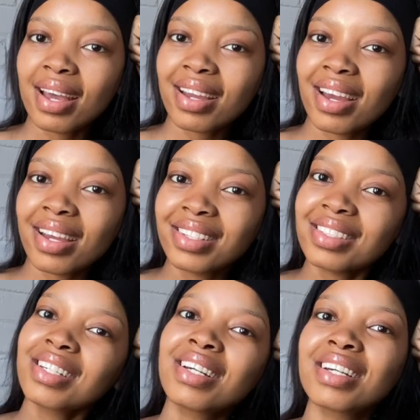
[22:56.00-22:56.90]
Hey
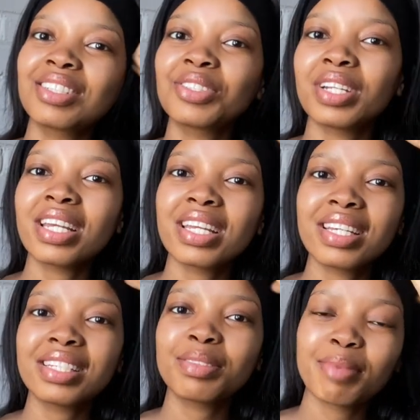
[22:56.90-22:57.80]
guys, today
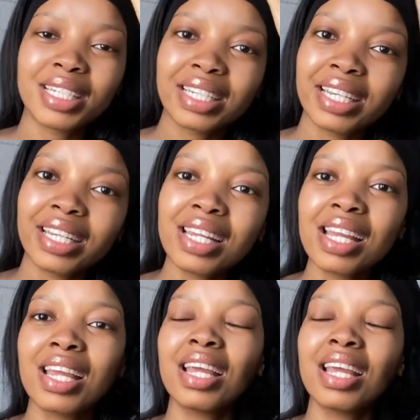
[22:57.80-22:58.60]
is Monday.